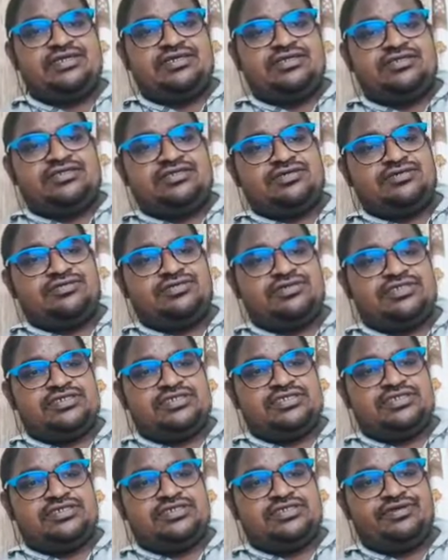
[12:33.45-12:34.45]
So which
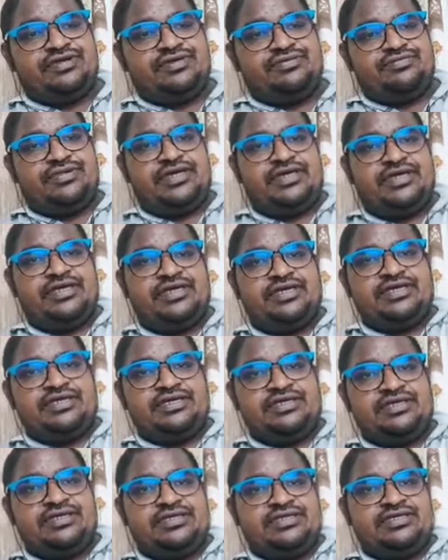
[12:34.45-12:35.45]
is given by
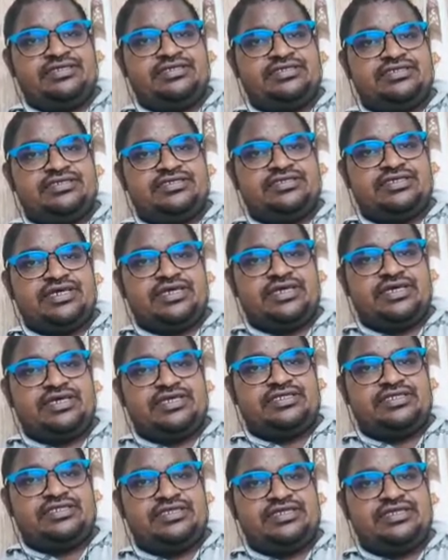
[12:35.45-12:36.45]
psi
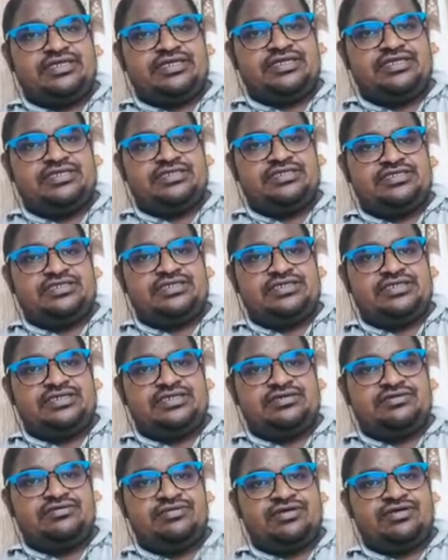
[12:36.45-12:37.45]
3 is
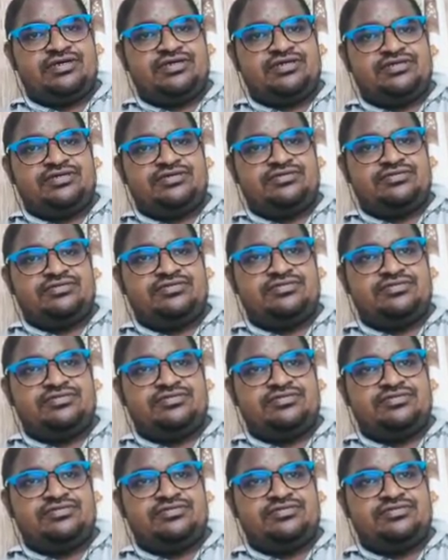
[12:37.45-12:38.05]
equal to